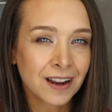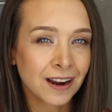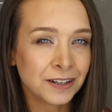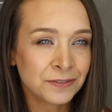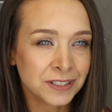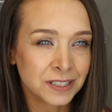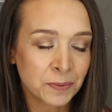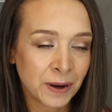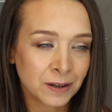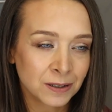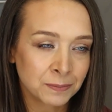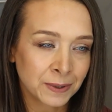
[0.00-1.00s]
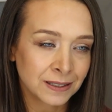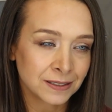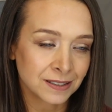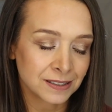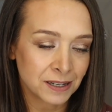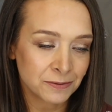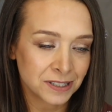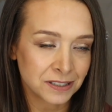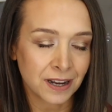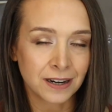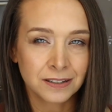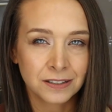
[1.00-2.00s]
kind of inspired by this because I was
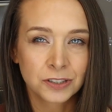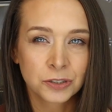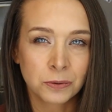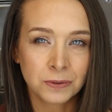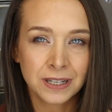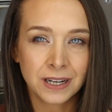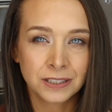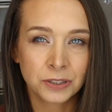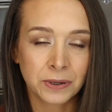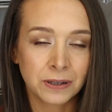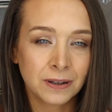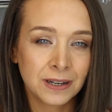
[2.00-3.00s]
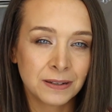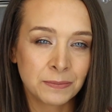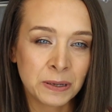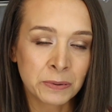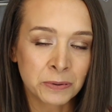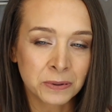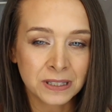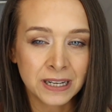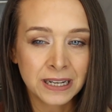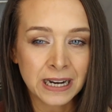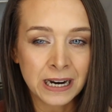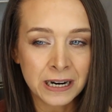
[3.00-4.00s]
just kind of scrolling on Twitter and people were
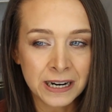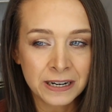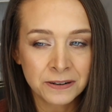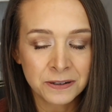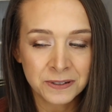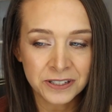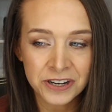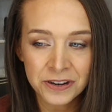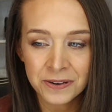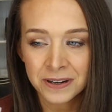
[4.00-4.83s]
like, oh, I don't know what to do.